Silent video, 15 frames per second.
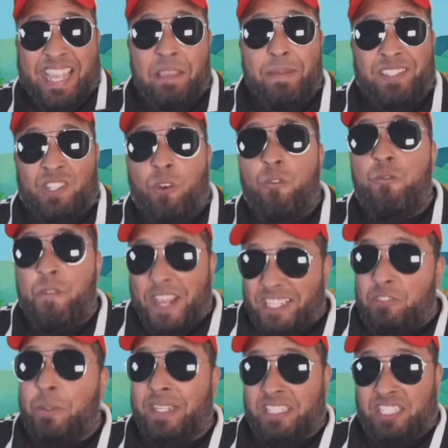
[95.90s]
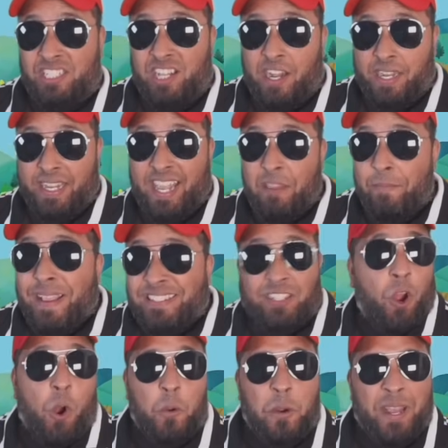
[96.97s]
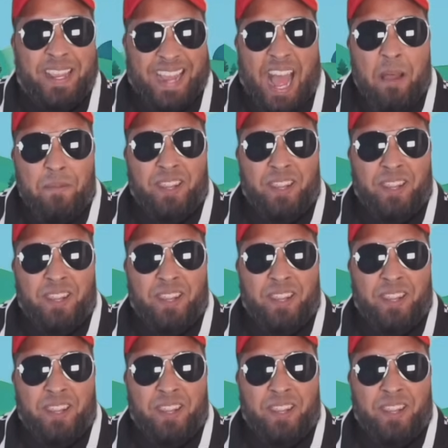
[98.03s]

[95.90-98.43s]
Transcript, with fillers: is also a constant source of inspiration for me.